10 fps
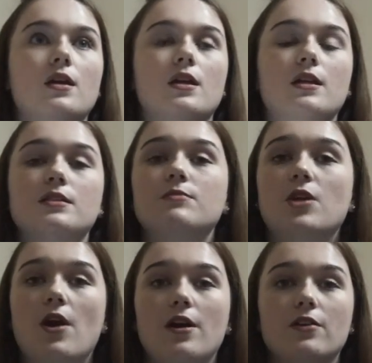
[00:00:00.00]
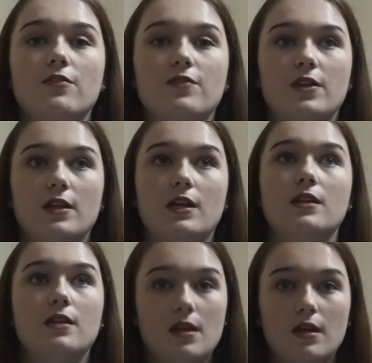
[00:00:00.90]
you let them know how you're feeling, and
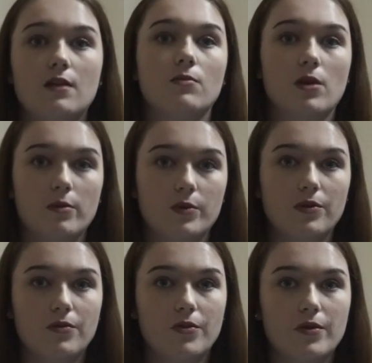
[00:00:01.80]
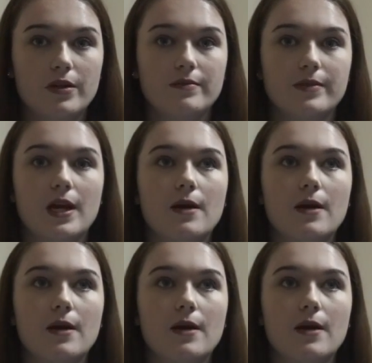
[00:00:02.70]
they will help you through it.